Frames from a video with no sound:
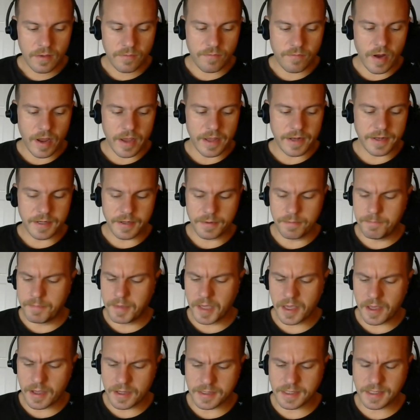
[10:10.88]
right?
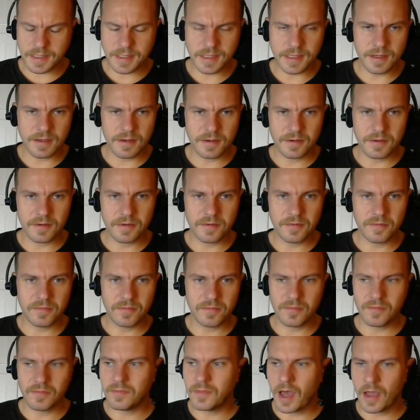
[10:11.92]
Because
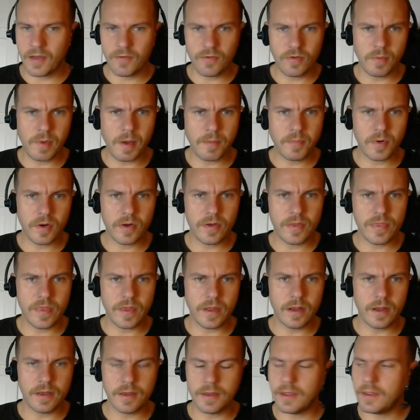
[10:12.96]
I remember
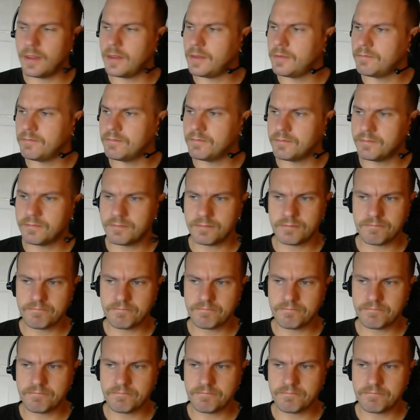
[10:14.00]
in